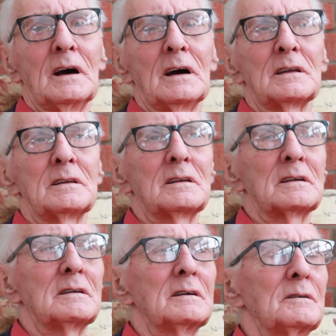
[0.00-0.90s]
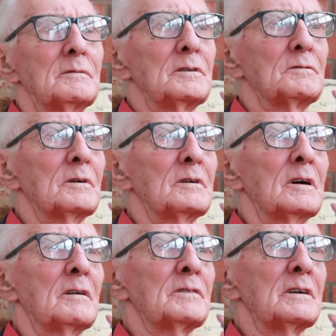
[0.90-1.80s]
and we tried to
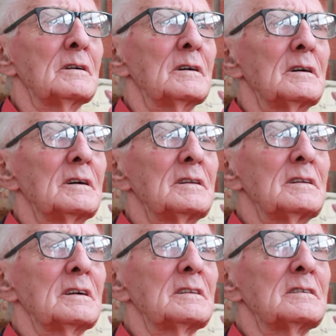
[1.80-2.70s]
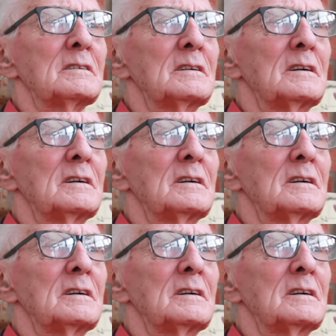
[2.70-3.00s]
have another.